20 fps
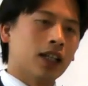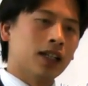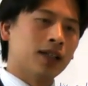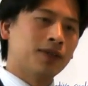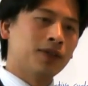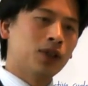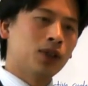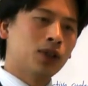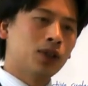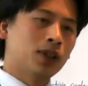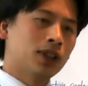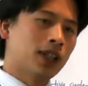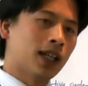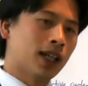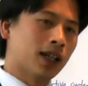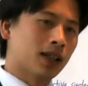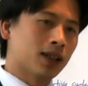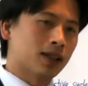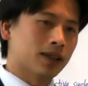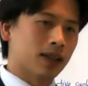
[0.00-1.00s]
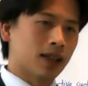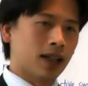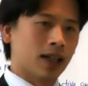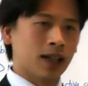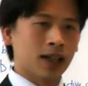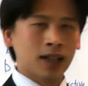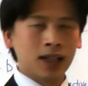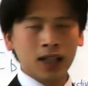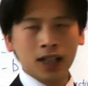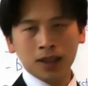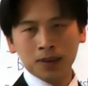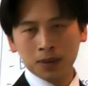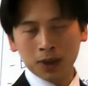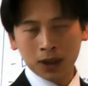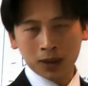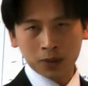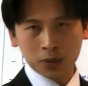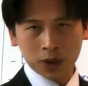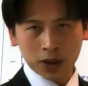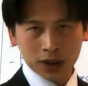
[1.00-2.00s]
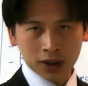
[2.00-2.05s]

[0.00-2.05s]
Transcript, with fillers: If you take high blood